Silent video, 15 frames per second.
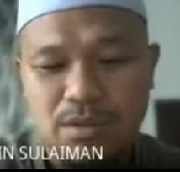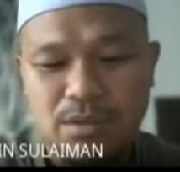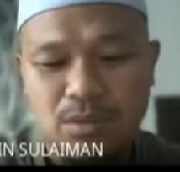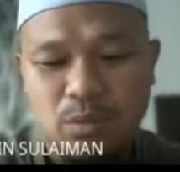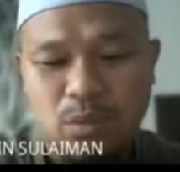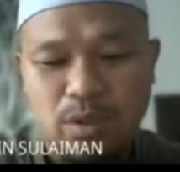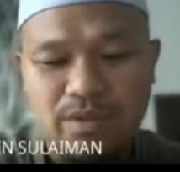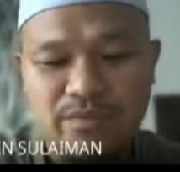
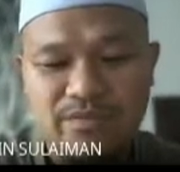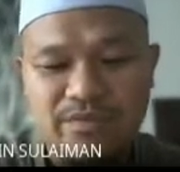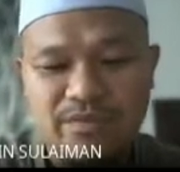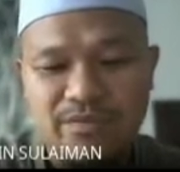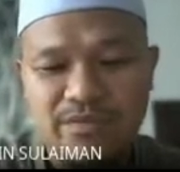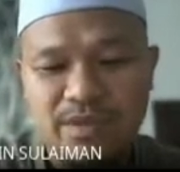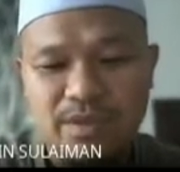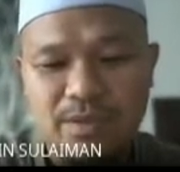
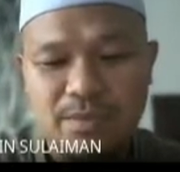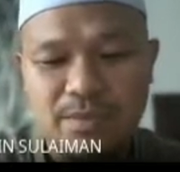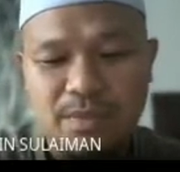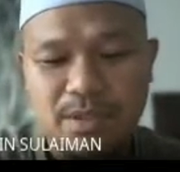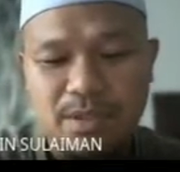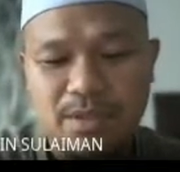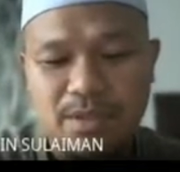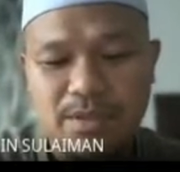150
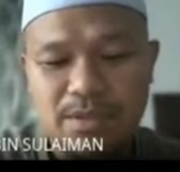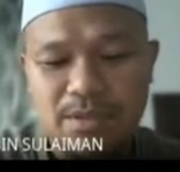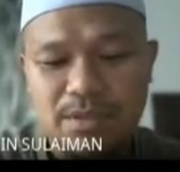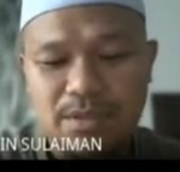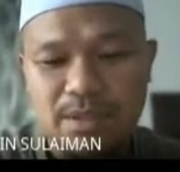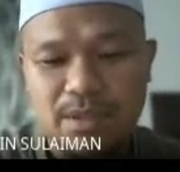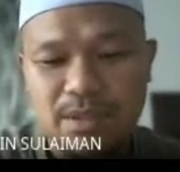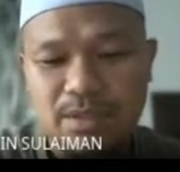minus
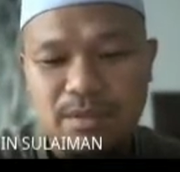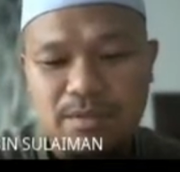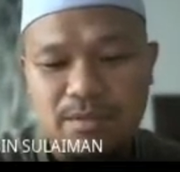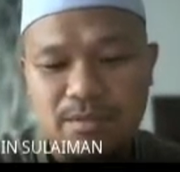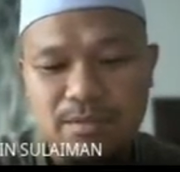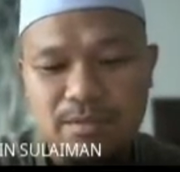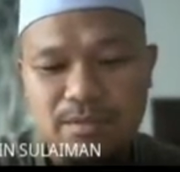10